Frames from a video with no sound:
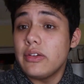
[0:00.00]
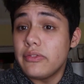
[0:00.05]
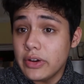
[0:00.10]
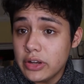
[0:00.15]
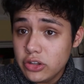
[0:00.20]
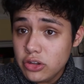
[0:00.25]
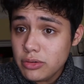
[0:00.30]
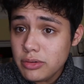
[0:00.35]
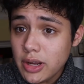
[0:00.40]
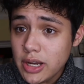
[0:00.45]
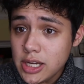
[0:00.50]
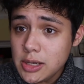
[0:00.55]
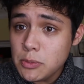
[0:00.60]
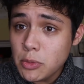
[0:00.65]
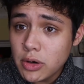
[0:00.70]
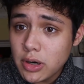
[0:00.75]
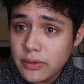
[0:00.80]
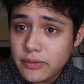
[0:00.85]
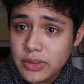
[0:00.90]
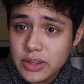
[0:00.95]
if I do any
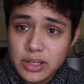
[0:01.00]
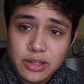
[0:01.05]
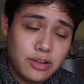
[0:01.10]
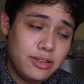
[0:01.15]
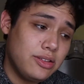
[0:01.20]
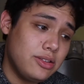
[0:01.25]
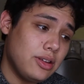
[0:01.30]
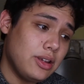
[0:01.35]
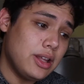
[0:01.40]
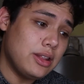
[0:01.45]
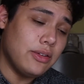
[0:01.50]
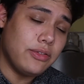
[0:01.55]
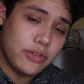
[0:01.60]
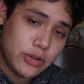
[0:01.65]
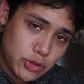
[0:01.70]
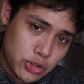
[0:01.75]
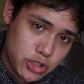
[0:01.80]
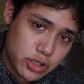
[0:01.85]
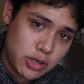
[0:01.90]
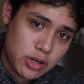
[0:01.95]
more of these in the
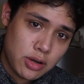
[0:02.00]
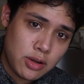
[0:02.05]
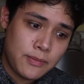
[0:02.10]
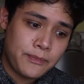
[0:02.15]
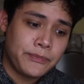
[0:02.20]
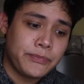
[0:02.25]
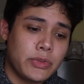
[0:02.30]
future,